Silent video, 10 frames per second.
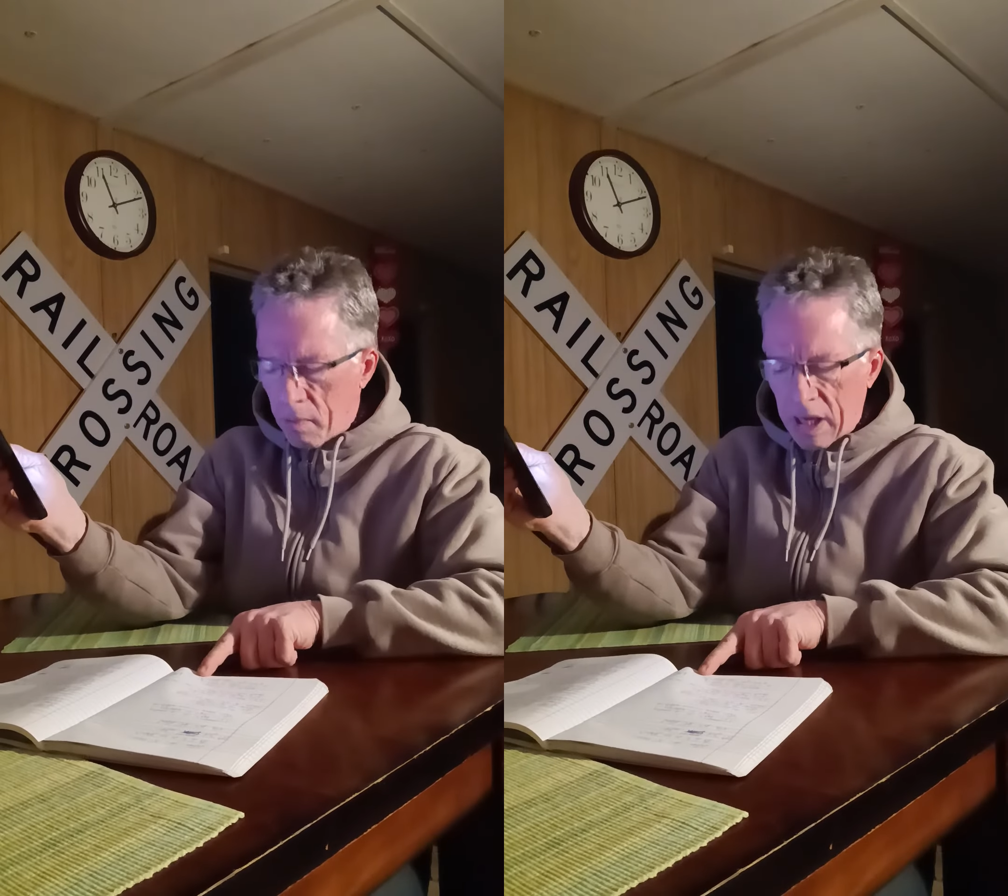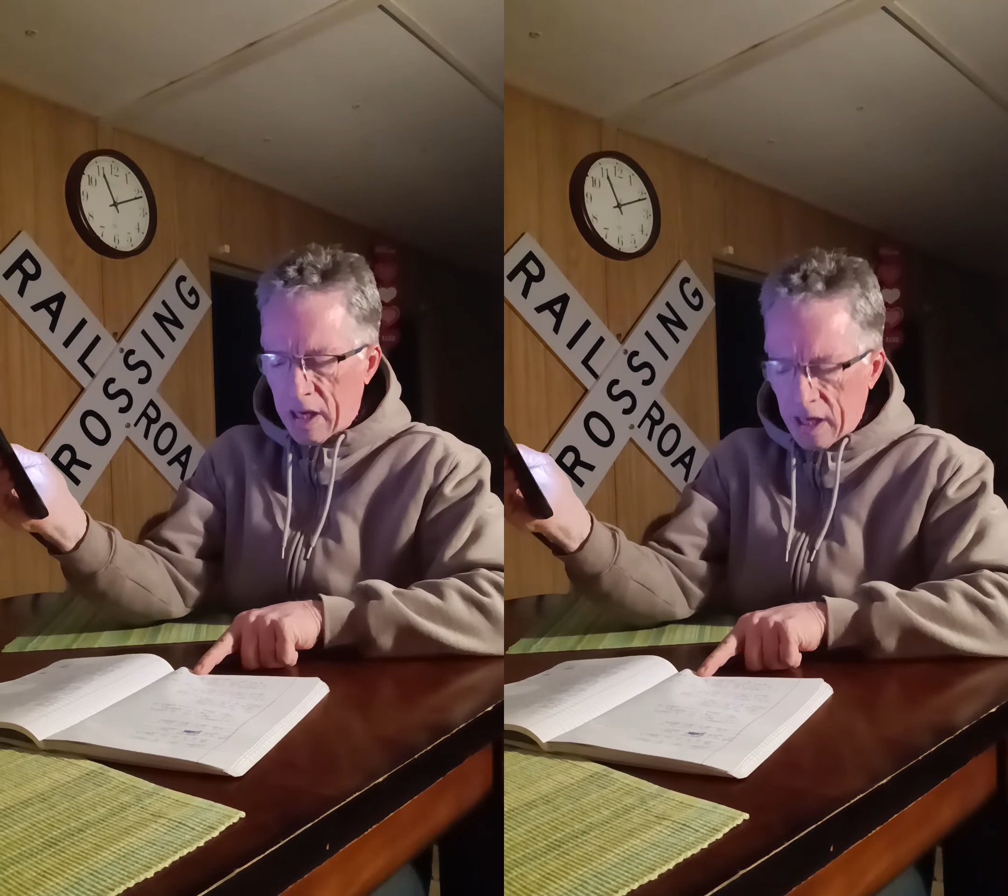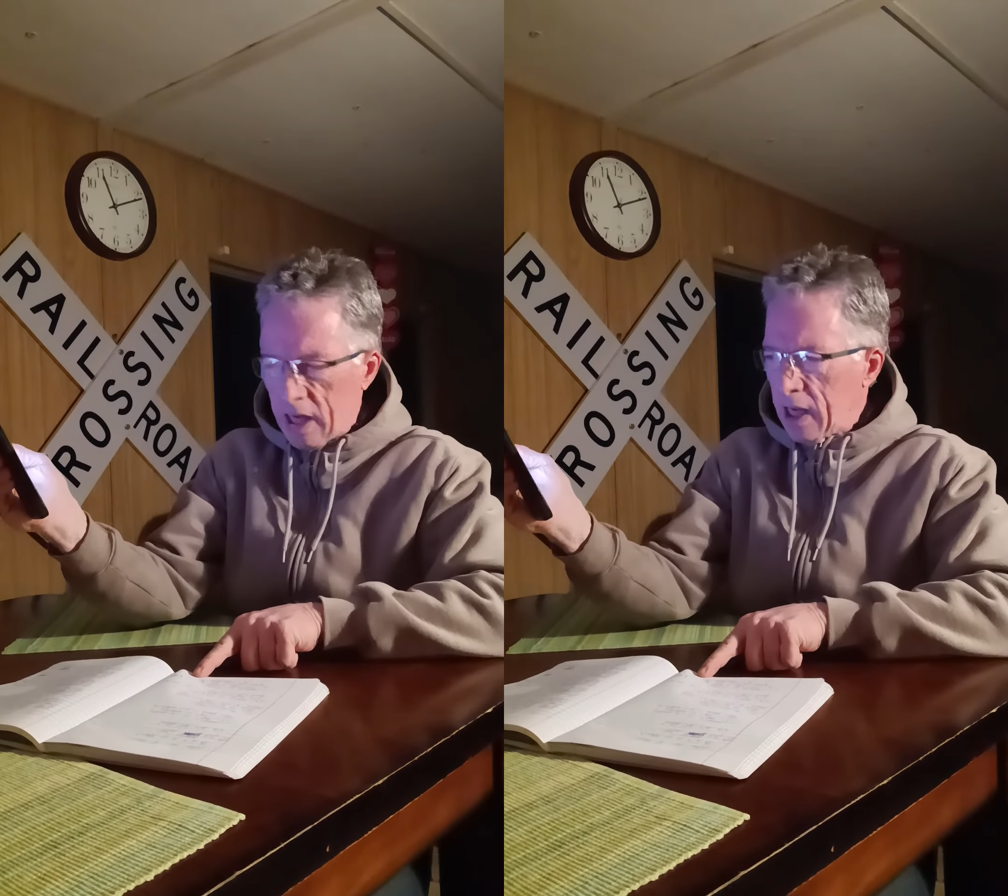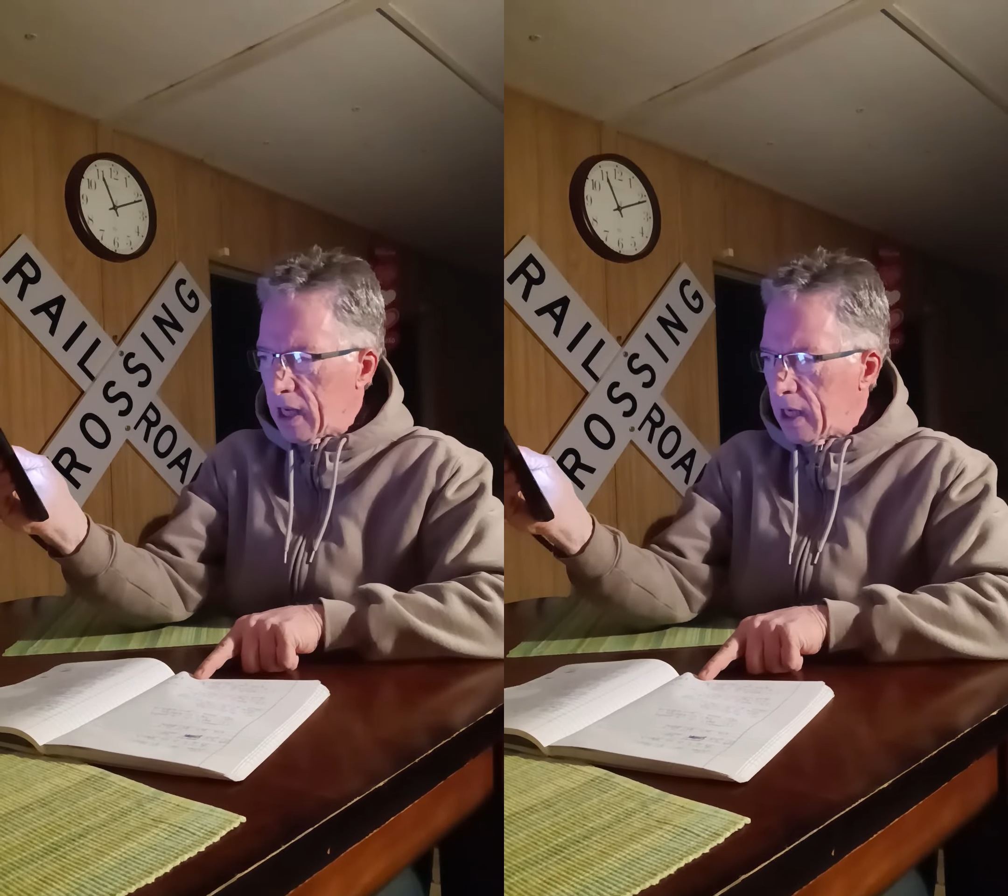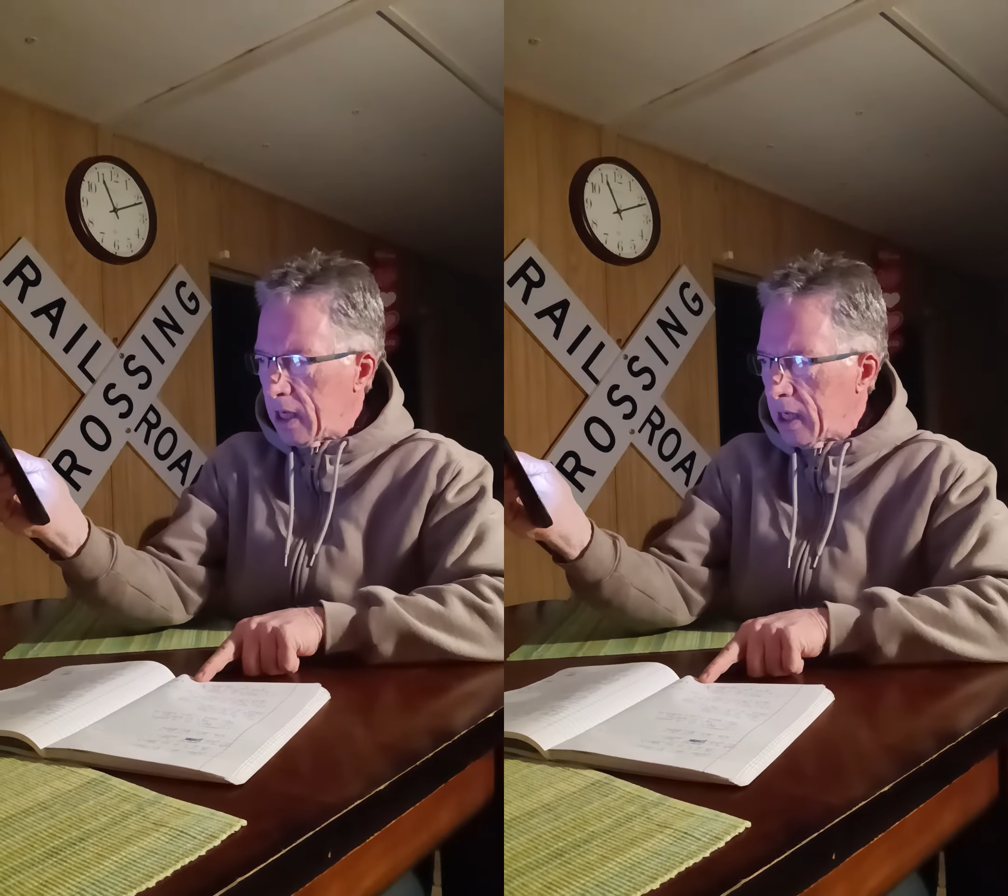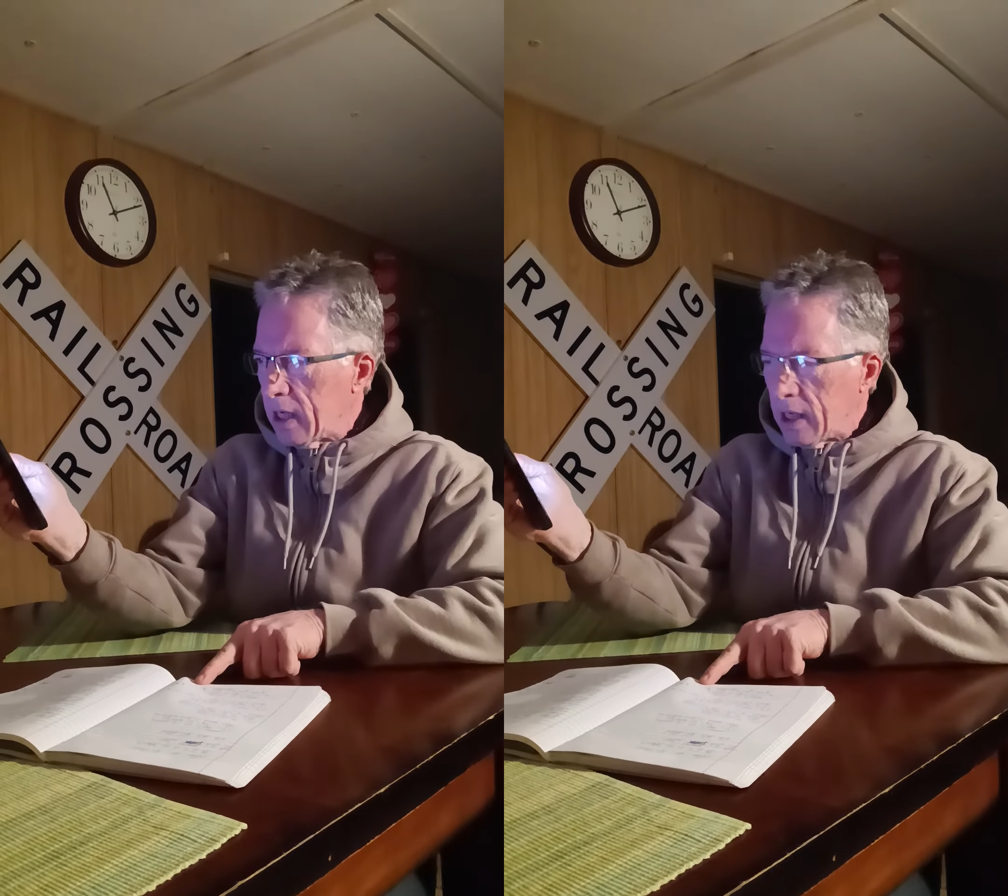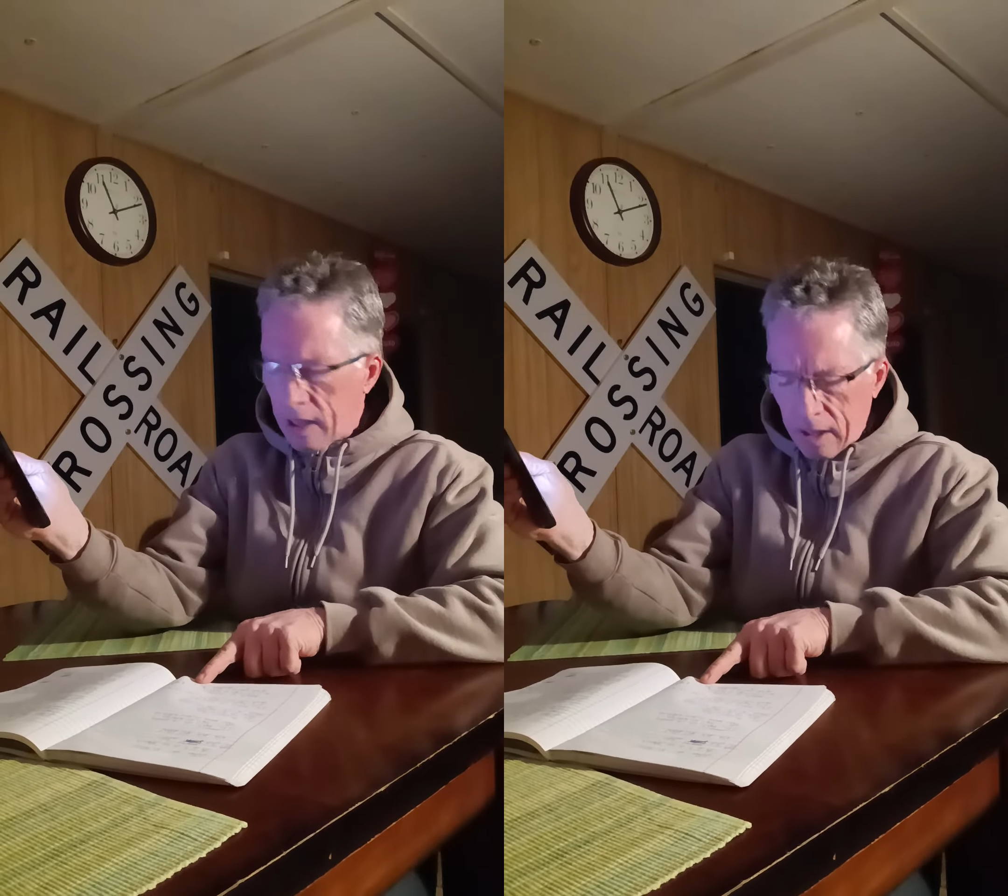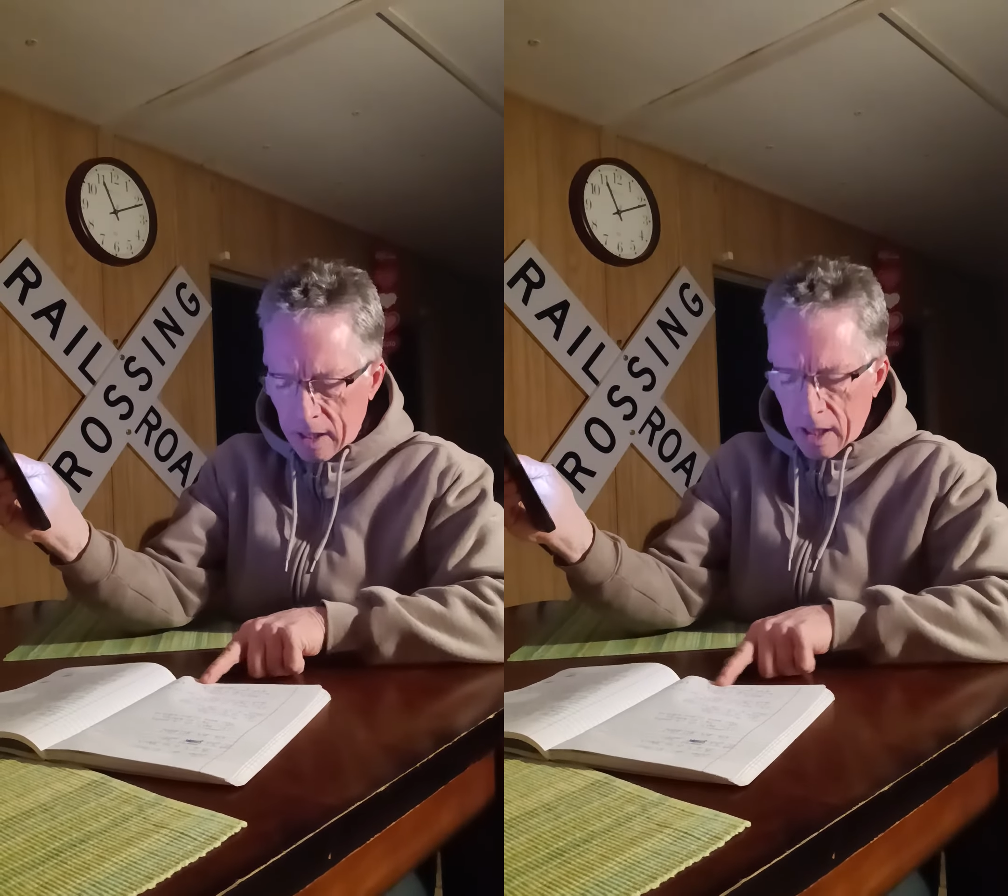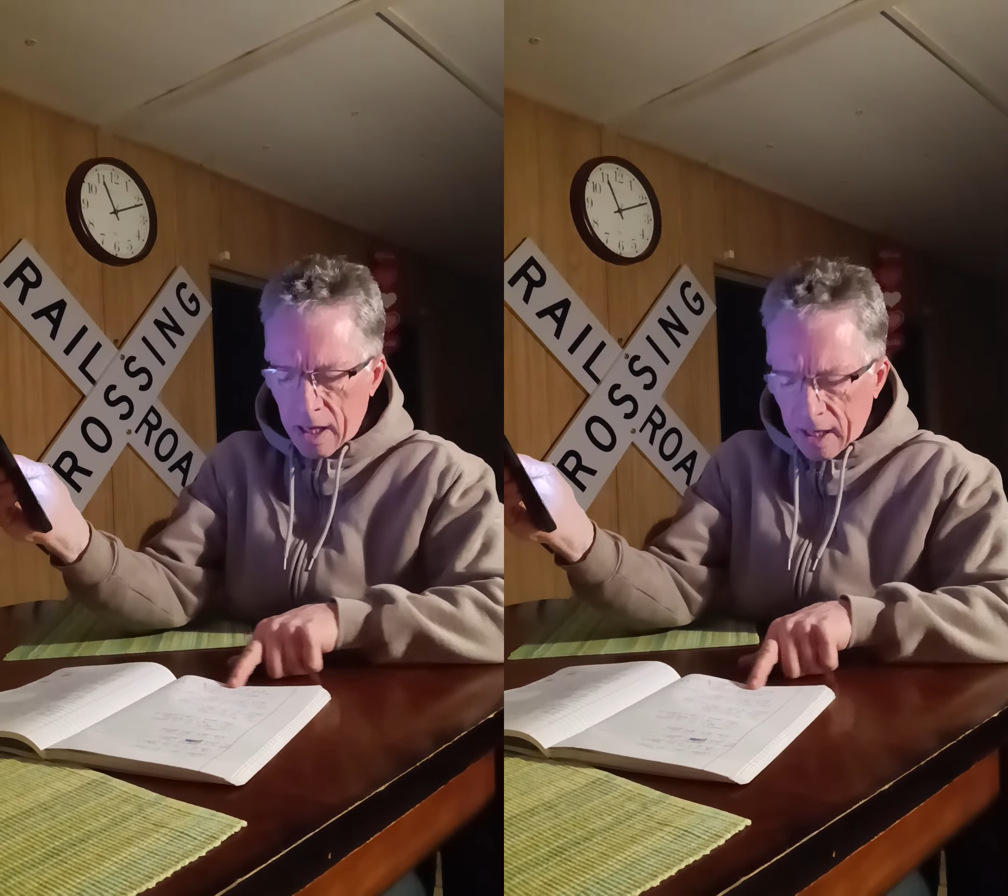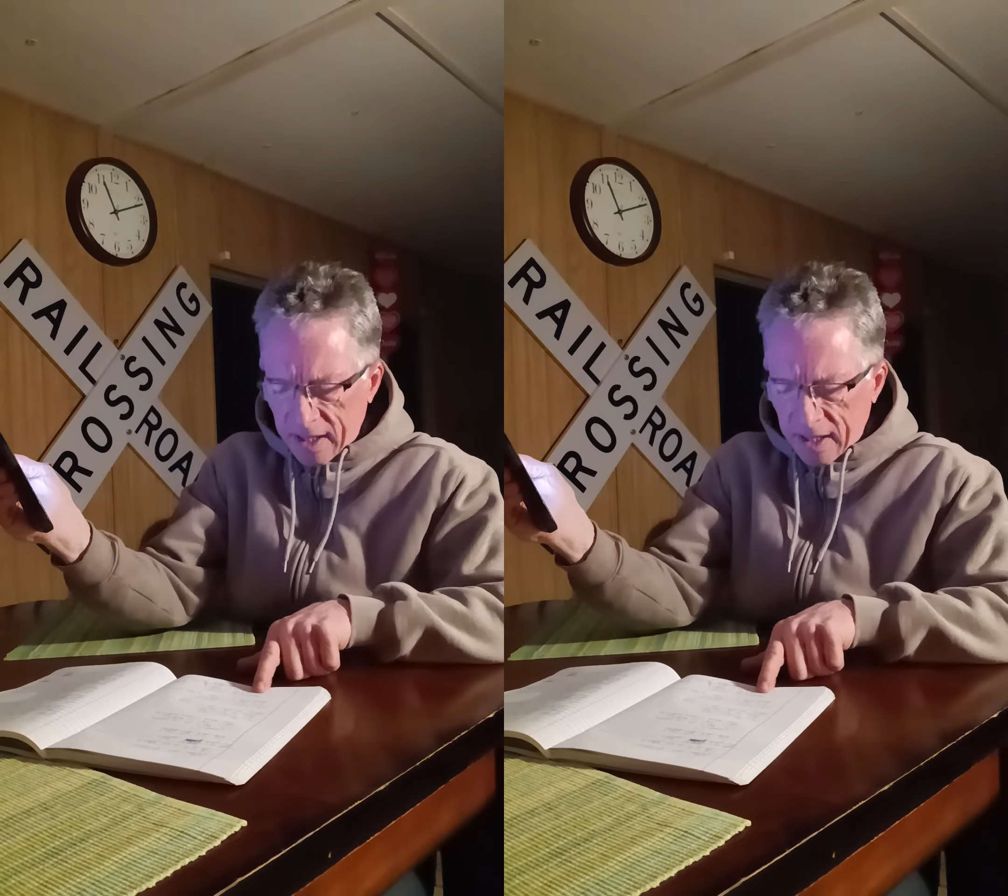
me. I